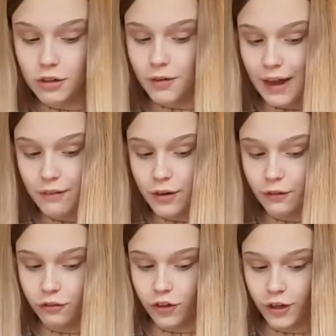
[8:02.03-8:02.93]
have enough
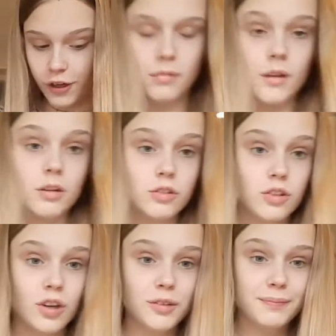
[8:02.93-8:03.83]
sugar,
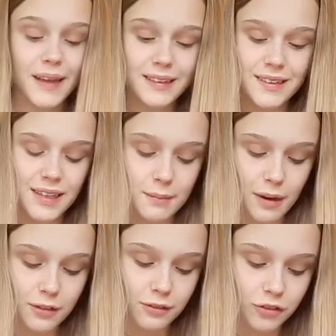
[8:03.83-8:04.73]
so that's the amount of
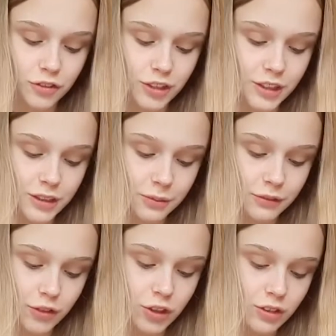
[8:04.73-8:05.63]
sugar that we've
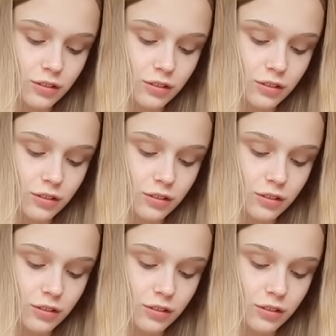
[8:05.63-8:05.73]
got.